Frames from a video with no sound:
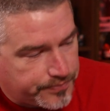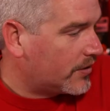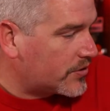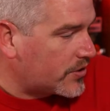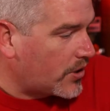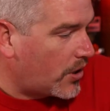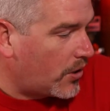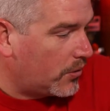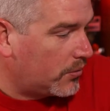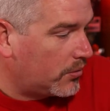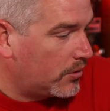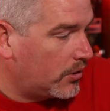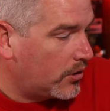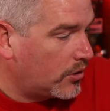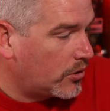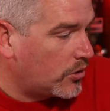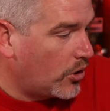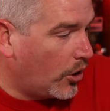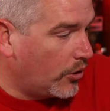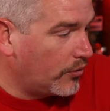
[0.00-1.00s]
So
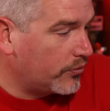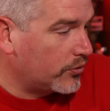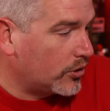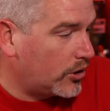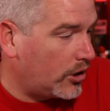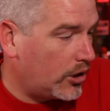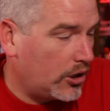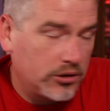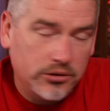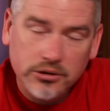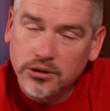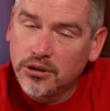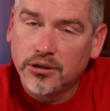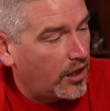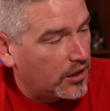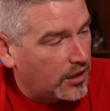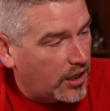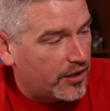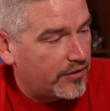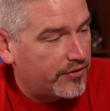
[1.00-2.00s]
overall,
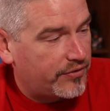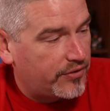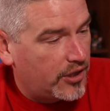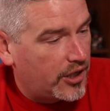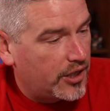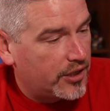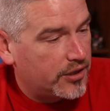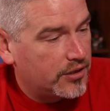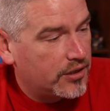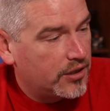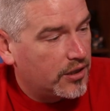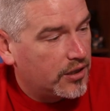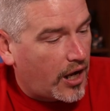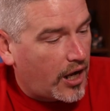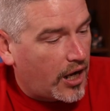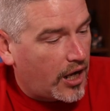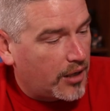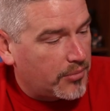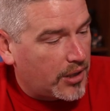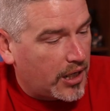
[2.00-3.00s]
a lot of fun.
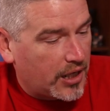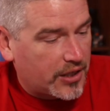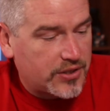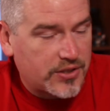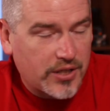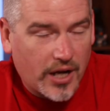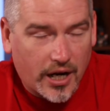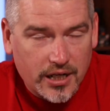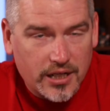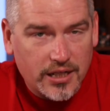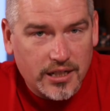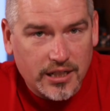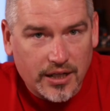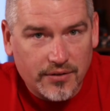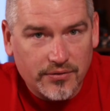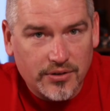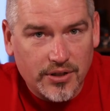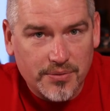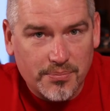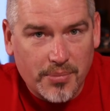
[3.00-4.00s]
I'm excited to
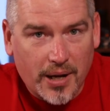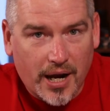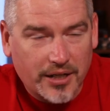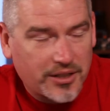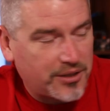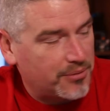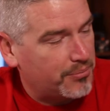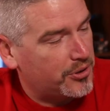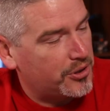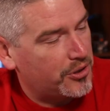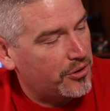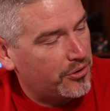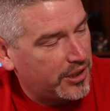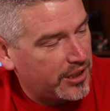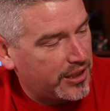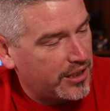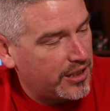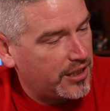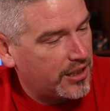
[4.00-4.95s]
give this back to Boo.